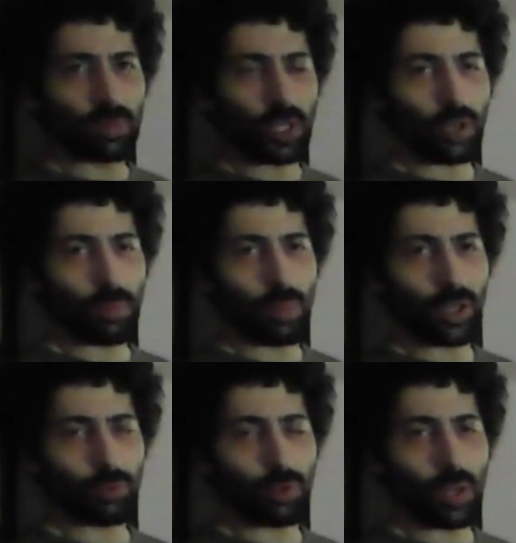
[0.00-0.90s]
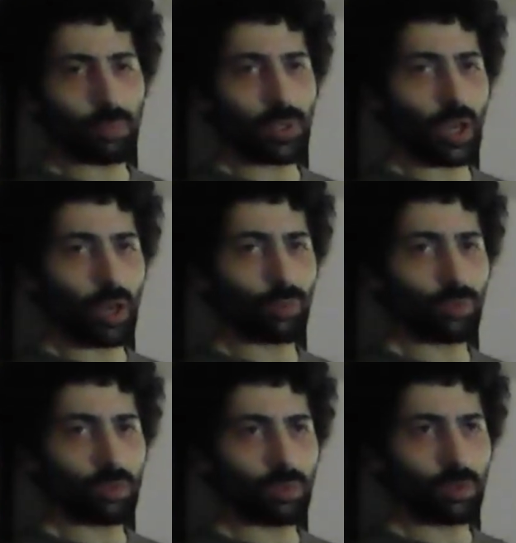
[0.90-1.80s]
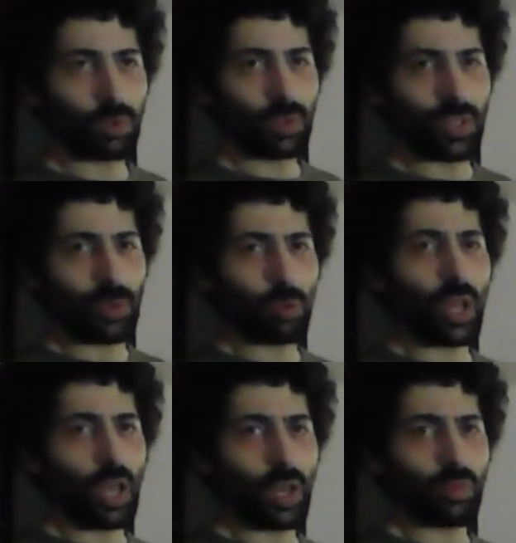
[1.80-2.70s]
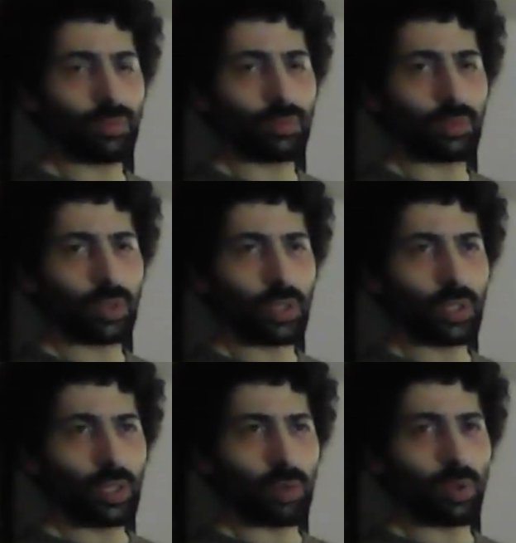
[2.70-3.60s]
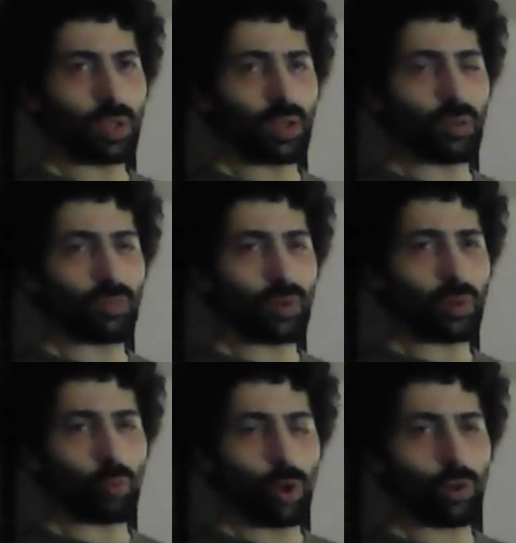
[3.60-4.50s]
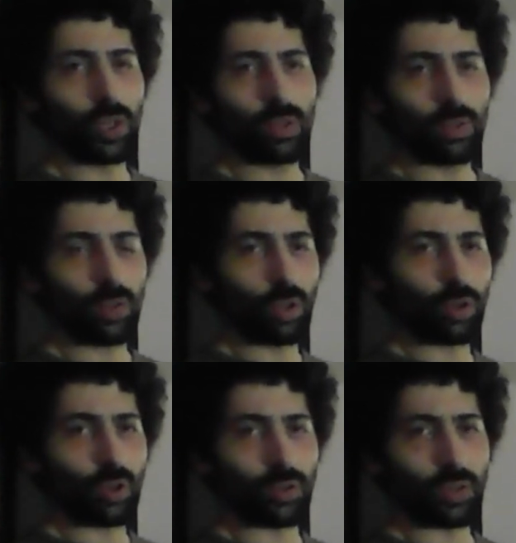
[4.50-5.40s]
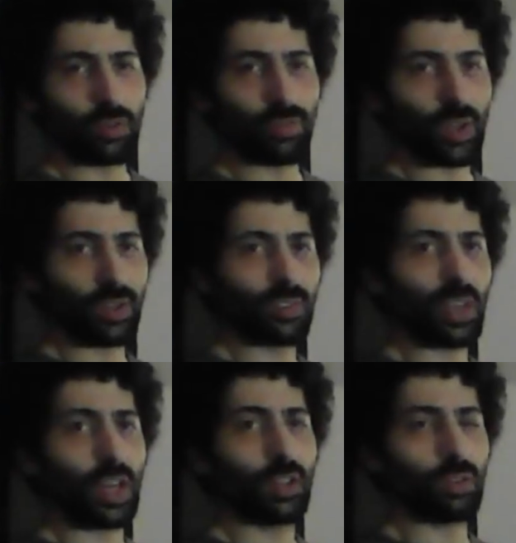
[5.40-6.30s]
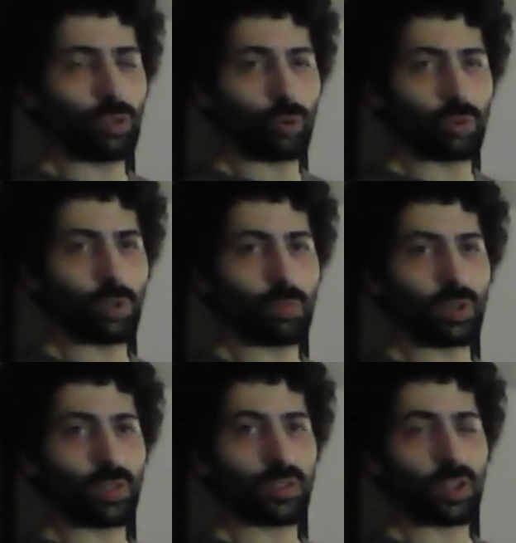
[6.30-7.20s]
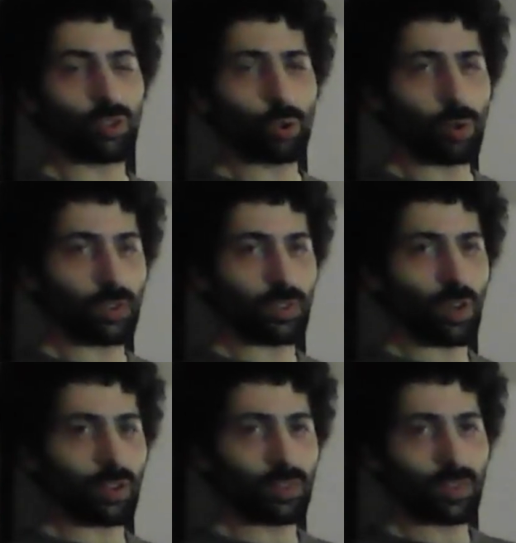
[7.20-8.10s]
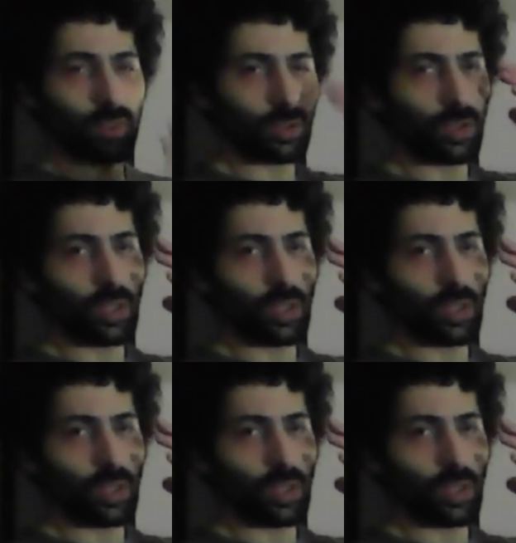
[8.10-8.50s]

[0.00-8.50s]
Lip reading: They come back to an empty house, they will have a bit of a worried look on their face and neutral because they're so exhausted.